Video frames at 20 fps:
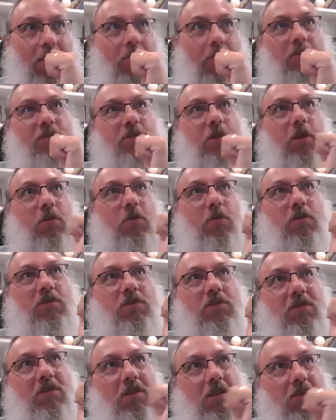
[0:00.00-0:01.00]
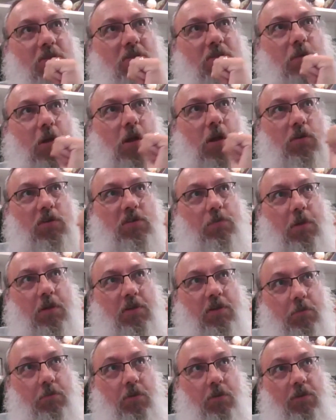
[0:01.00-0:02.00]
always thought it was always
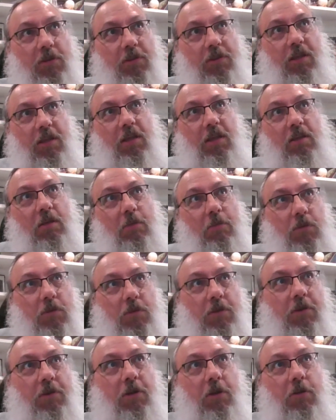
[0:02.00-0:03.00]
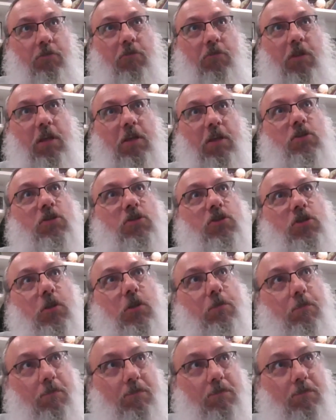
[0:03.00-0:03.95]
possible that they end up with a null relationship.